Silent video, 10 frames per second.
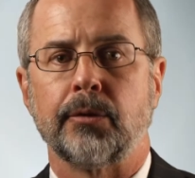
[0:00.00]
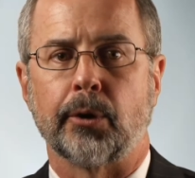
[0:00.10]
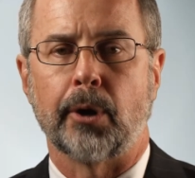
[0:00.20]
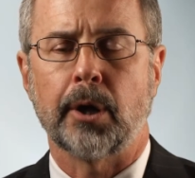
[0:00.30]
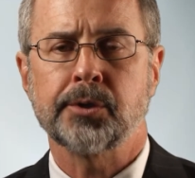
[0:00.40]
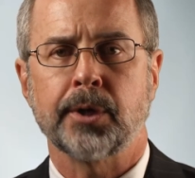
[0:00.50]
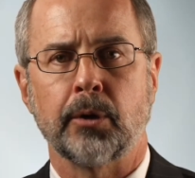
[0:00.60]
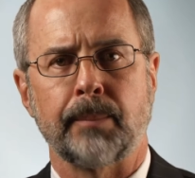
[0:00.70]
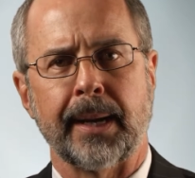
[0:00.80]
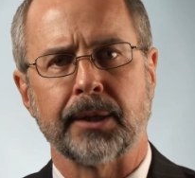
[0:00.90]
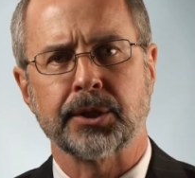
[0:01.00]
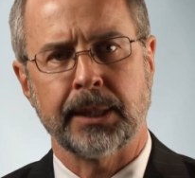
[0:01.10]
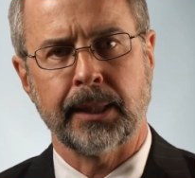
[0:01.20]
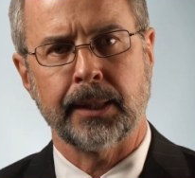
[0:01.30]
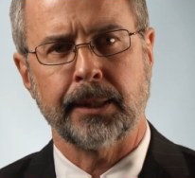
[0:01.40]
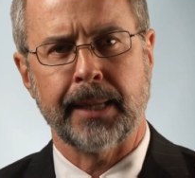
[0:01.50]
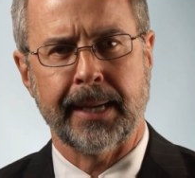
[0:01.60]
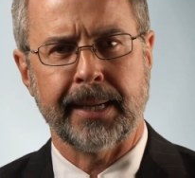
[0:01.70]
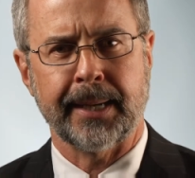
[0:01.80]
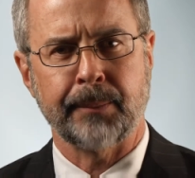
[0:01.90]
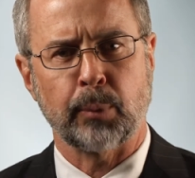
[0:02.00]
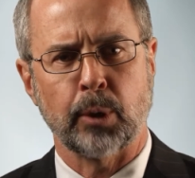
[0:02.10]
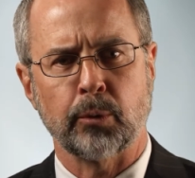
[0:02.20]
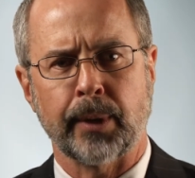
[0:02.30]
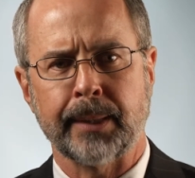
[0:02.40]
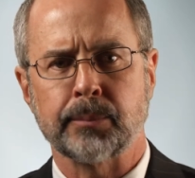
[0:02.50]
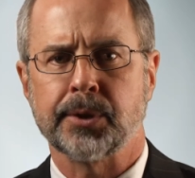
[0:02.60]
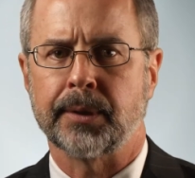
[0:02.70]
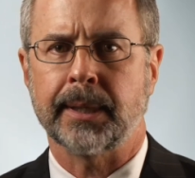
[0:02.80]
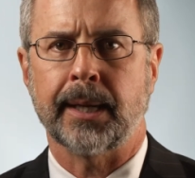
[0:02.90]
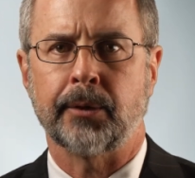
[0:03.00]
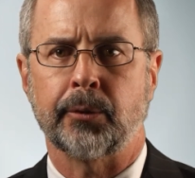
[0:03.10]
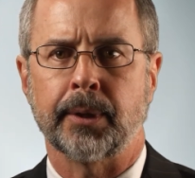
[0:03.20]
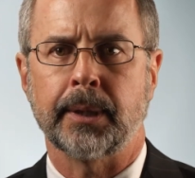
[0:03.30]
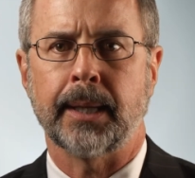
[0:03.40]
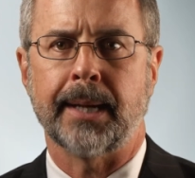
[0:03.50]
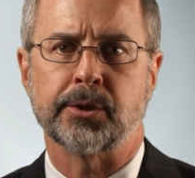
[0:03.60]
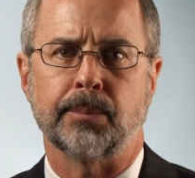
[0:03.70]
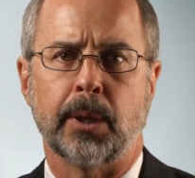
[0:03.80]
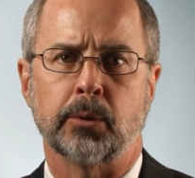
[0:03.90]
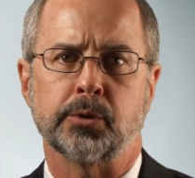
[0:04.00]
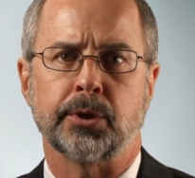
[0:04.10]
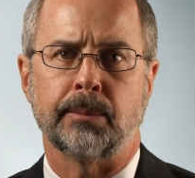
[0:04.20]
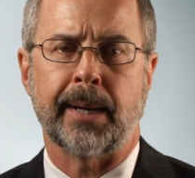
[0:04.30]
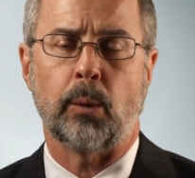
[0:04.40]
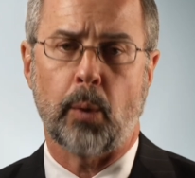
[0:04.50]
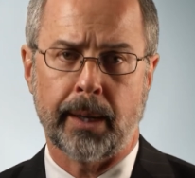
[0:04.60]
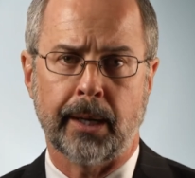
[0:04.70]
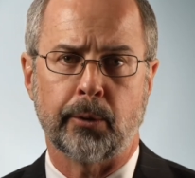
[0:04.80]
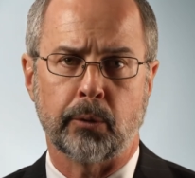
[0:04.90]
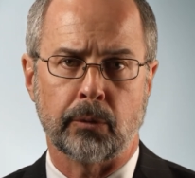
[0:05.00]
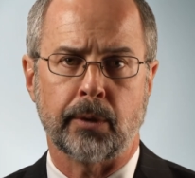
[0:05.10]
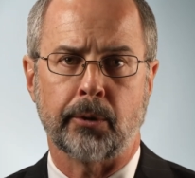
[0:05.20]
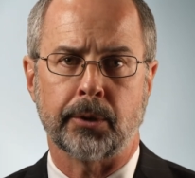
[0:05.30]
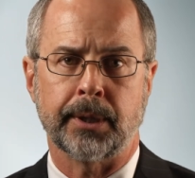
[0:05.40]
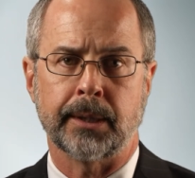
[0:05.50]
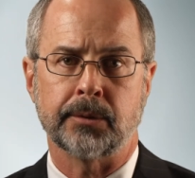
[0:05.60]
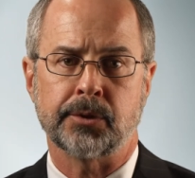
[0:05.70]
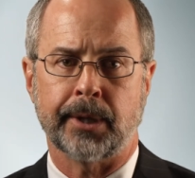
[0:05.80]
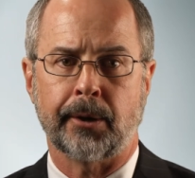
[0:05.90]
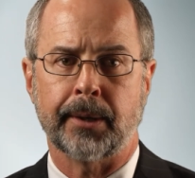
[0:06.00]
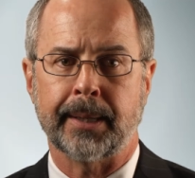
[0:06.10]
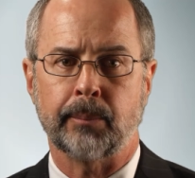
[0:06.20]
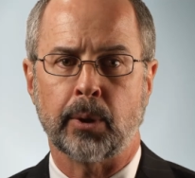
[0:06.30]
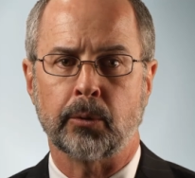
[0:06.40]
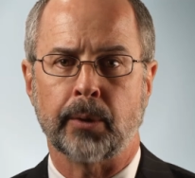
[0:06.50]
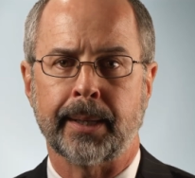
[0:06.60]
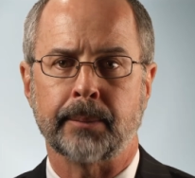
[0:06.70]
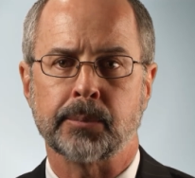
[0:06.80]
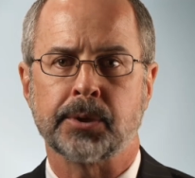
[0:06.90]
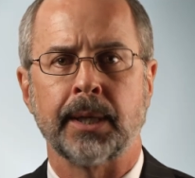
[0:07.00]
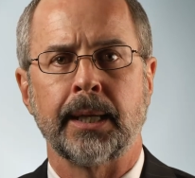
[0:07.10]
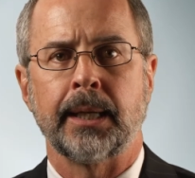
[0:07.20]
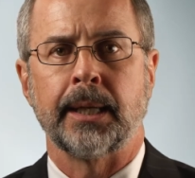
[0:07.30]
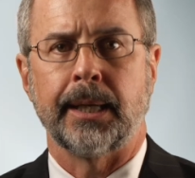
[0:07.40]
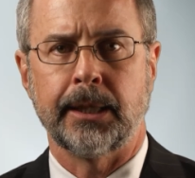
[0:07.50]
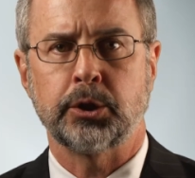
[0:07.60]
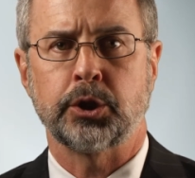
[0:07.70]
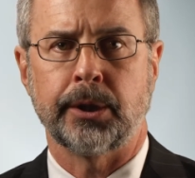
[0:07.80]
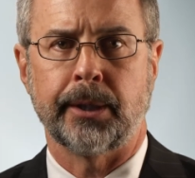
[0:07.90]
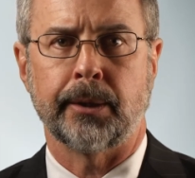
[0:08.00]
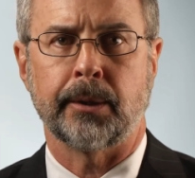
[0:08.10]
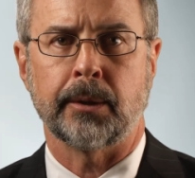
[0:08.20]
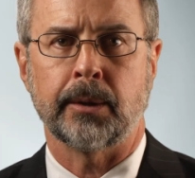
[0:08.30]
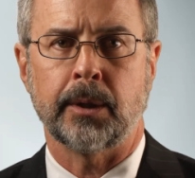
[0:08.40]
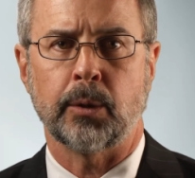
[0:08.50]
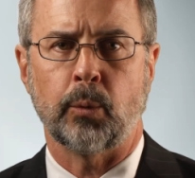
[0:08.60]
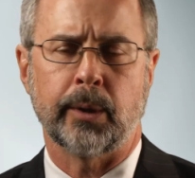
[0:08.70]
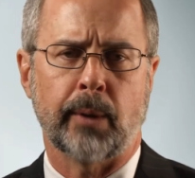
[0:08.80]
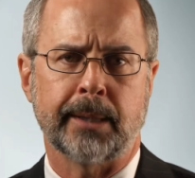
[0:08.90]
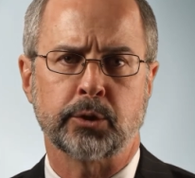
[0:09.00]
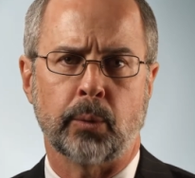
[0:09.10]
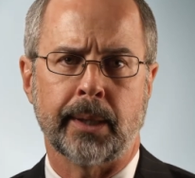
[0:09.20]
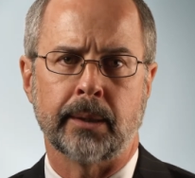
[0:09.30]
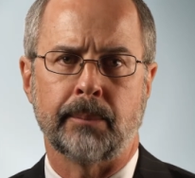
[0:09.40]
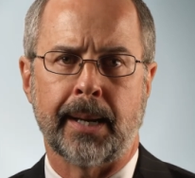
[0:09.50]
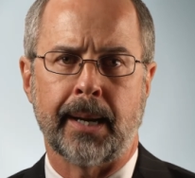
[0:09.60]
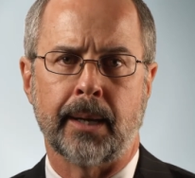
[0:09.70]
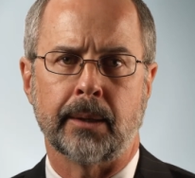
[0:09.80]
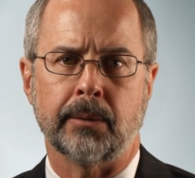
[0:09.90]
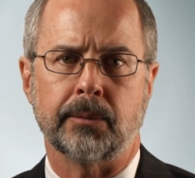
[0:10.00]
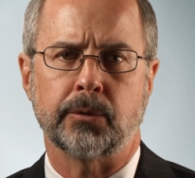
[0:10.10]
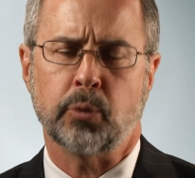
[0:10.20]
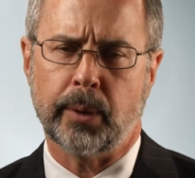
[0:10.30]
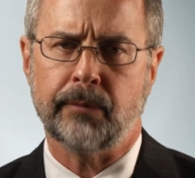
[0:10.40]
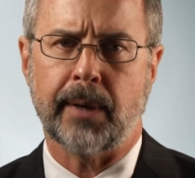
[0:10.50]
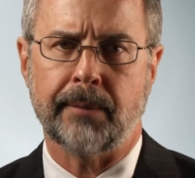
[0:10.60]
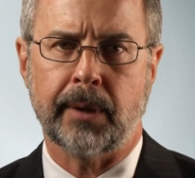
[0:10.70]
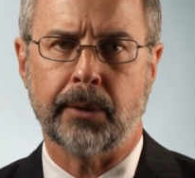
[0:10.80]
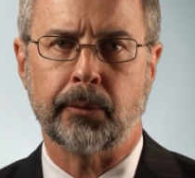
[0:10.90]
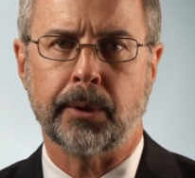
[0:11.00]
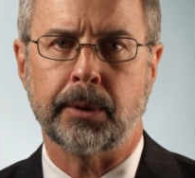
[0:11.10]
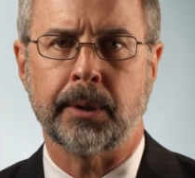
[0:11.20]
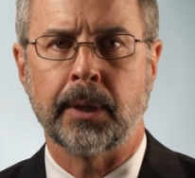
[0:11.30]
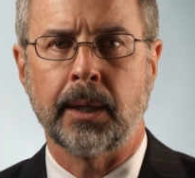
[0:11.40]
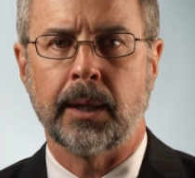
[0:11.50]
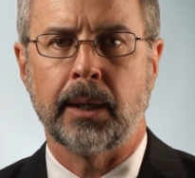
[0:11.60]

There are also about 10 AA programs in the country as opposed to about 113 CRNA programs. Each year we graduate about 2,500